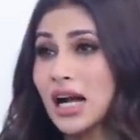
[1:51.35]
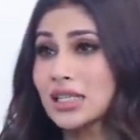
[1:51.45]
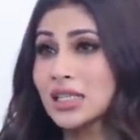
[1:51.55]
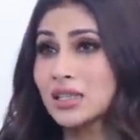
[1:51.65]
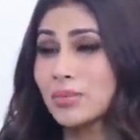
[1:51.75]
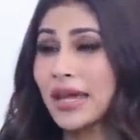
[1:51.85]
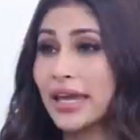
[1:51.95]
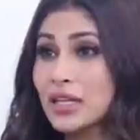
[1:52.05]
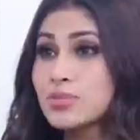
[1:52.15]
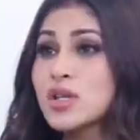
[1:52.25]
I think my
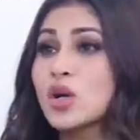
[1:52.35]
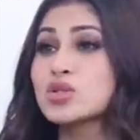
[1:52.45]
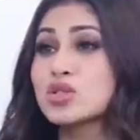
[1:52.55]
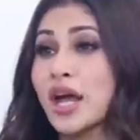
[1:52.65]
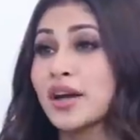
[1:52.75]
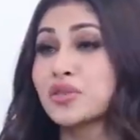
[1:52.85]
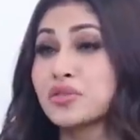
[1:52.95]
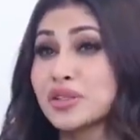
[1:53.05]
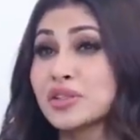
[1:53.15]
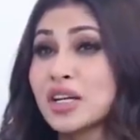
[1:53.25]
healths are also tired
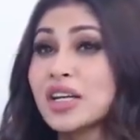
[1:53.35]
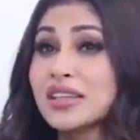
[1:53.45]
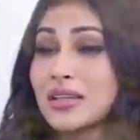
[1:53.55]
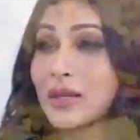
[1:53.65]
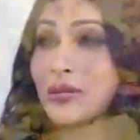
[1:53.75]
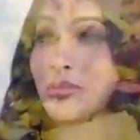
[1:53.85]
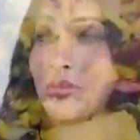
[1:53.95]
of it. They make